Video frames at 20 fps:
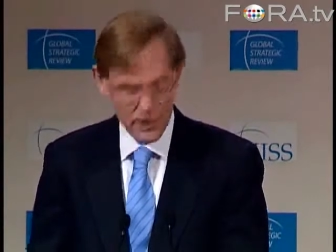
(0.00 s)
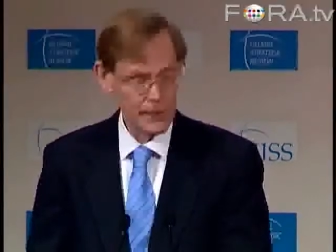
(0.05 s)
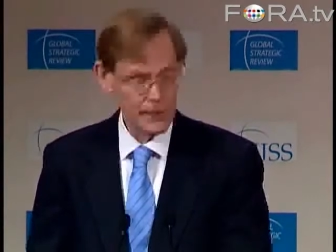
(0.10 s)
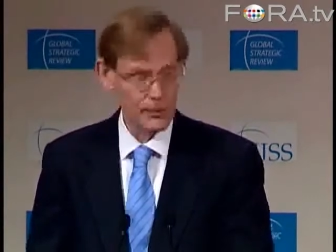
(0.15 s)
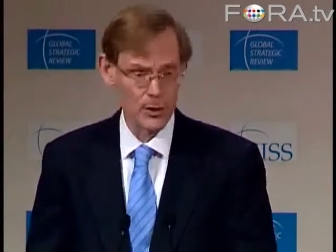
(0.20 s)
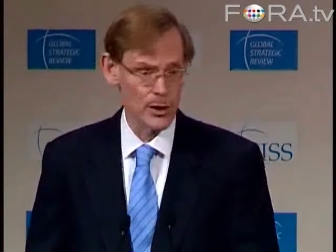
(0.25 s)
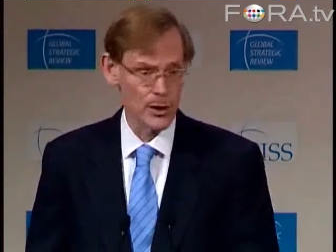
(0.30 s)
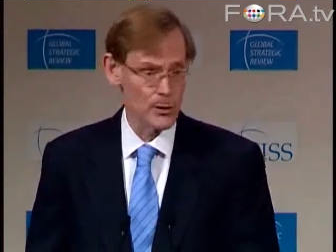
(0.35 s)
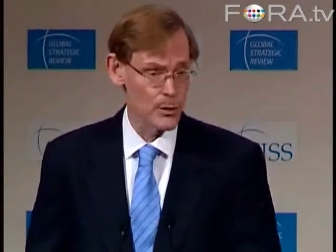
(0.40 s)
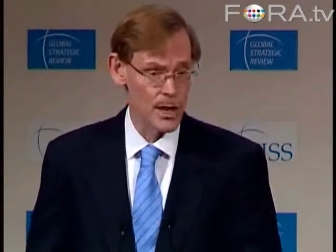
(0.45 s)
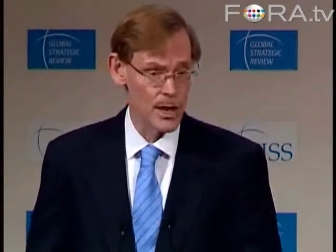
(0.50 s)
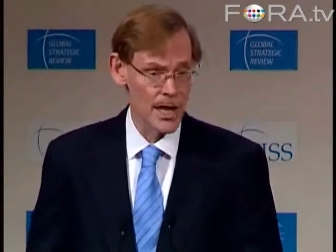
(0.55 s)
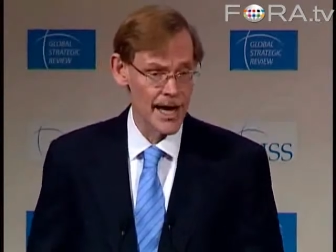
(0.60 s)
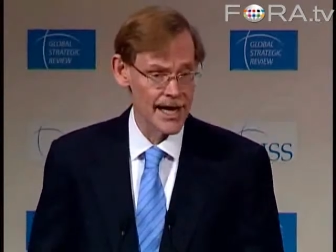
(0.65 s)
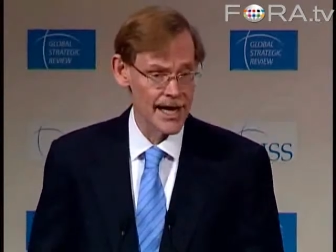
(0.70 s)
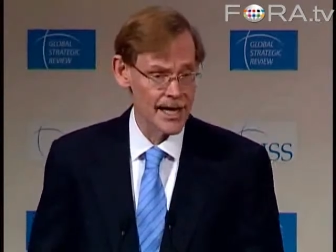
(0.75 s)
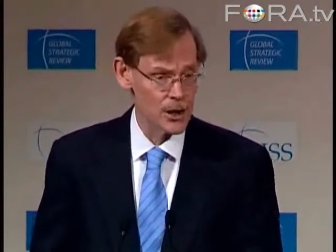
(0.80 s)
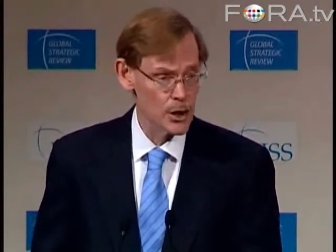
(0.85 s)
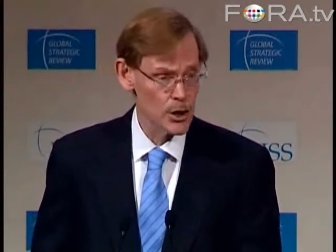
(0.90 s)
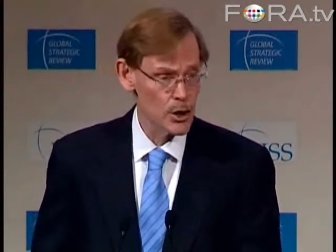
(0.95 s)
people can
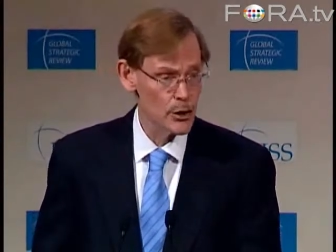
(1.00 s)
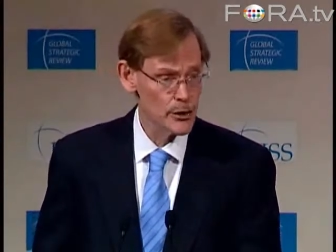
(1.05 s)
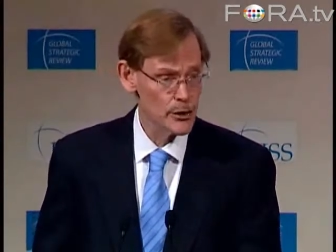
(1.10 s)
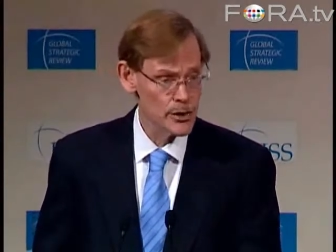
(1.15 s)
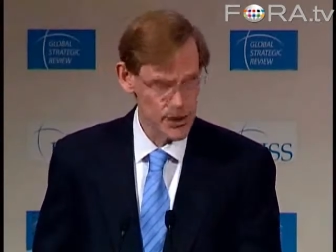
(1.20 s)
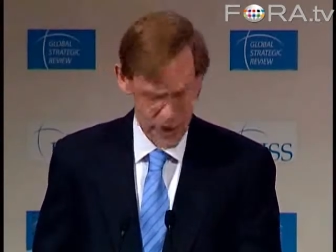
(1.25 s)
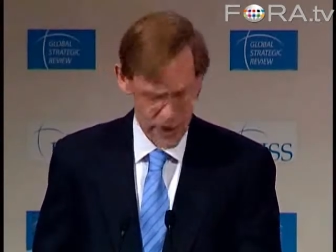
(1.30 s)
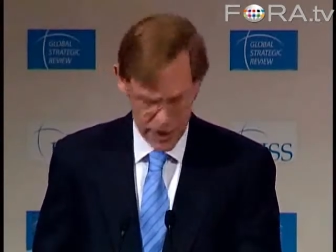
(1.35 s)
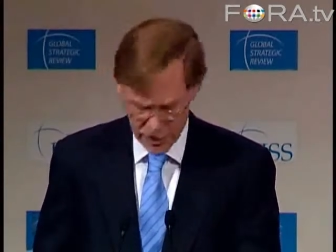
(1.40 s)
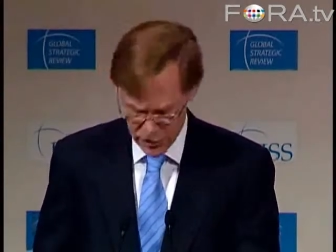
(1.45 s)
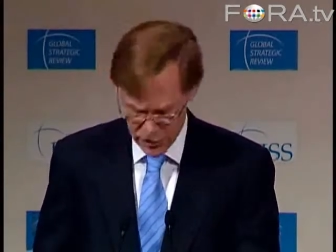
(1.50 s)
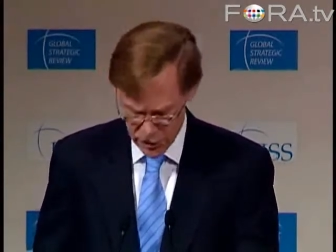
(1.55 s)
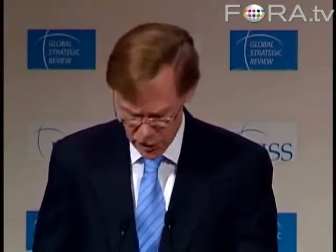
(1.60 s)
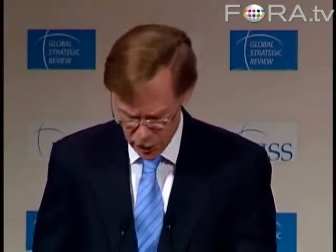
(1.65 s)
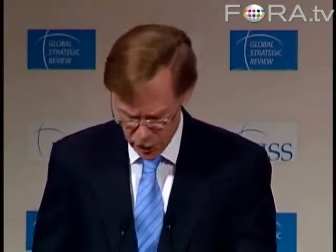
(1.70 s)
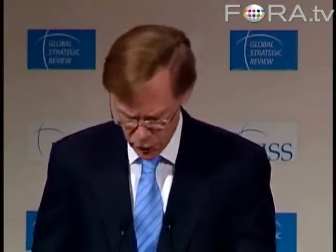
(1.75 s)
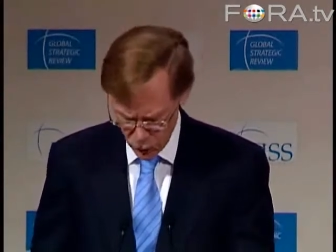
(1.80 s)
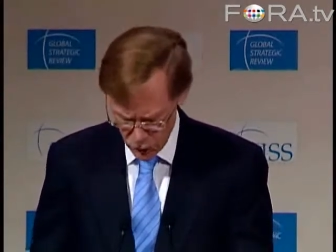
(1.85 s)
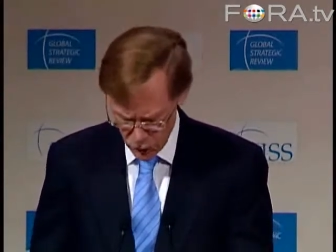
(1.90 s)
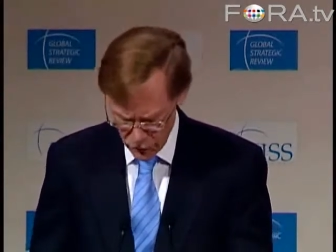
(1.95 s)
rely on a currency as
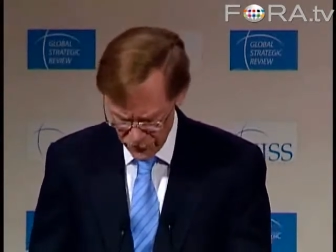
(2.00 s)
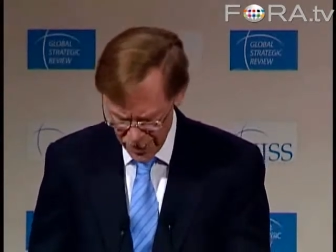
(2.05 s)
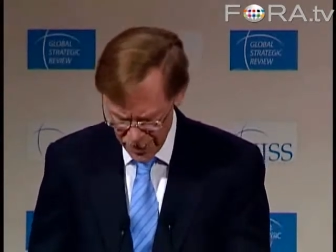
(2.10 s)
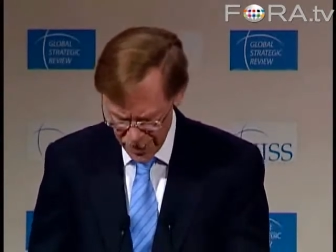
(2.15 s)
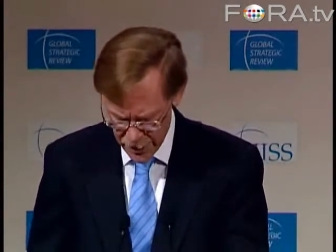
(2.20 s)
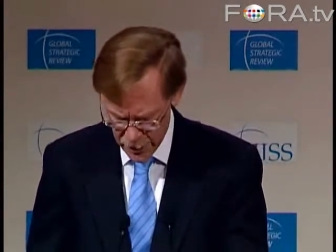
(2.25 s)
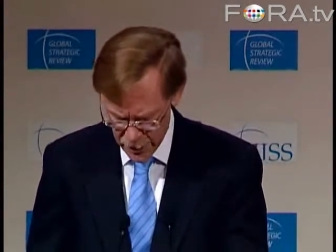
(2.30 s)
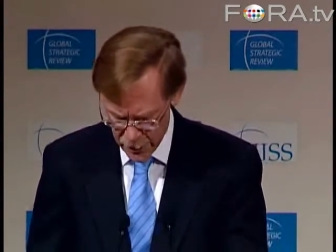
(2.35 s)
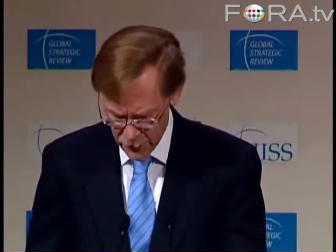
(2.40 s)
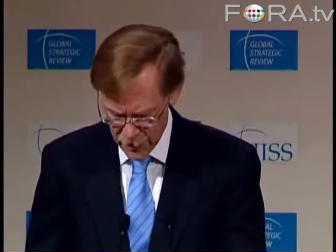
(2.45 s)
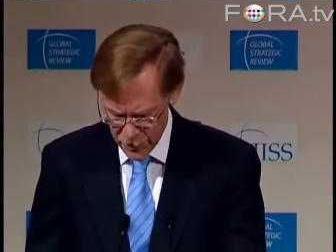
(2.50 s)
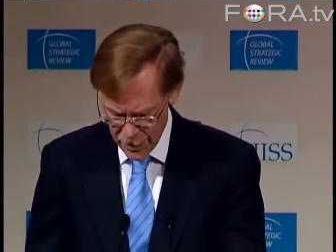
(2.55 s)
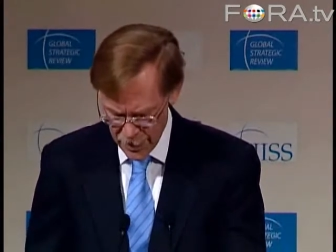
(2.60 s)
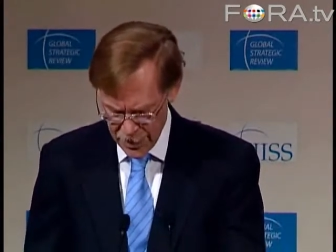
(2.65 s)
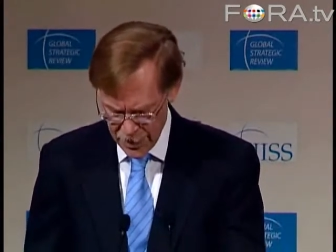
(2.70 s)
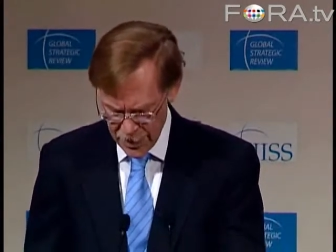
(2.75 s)
a store of value,